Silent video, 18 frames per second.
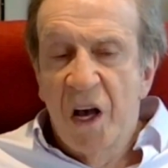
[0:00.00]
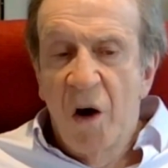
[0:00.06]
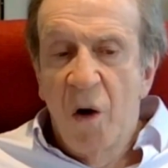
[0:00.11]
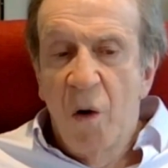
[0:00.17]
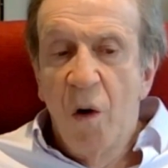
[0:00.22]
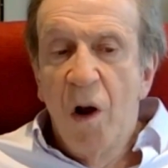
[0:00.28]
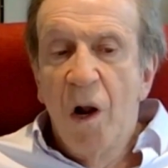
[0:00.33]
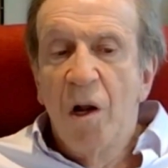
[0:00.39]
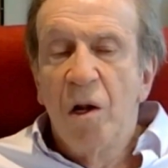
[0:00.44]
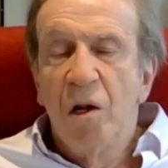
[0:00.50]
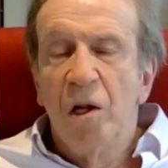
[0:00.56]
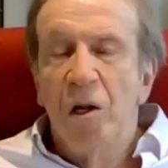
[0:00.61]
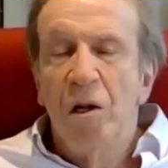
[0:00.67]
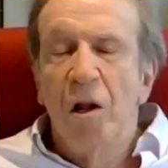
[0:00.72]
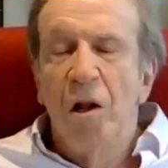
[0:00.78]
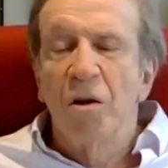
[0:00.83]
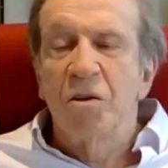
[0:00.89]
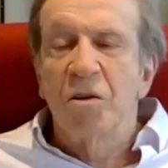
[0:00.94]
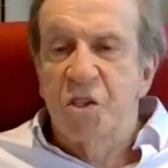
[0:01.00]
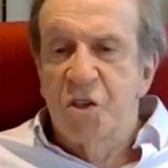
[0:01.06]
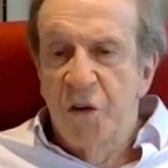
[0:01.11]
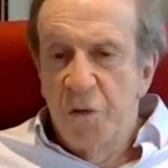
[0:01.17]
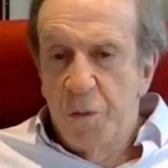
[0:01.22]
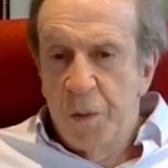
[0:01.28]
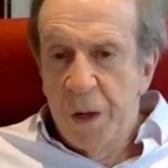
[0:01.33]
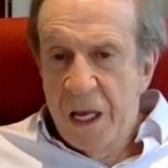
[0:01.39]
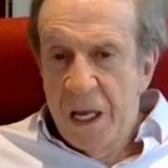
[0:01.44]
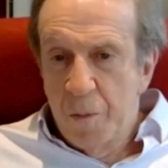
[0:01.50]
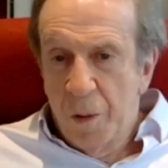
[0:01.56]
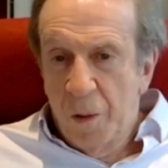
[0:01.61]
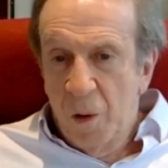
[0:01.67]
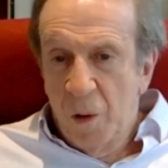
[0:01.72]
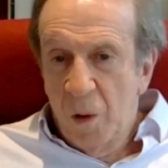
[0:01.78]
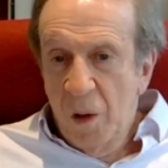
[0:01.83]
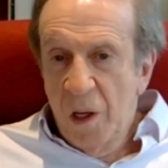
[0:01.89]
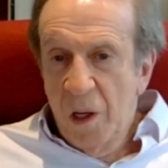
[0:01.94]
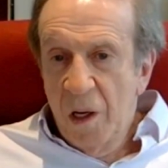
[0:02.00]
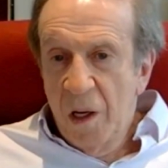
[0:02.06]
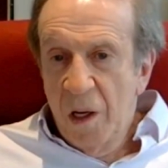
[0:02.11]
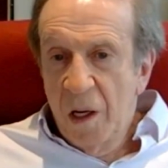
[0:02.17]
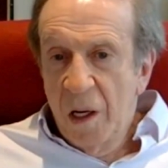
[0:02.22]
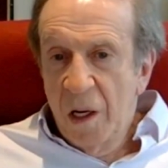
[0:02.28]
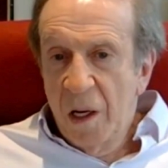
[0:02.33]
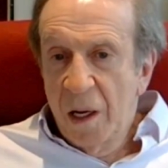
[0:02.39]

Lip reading: So lots of people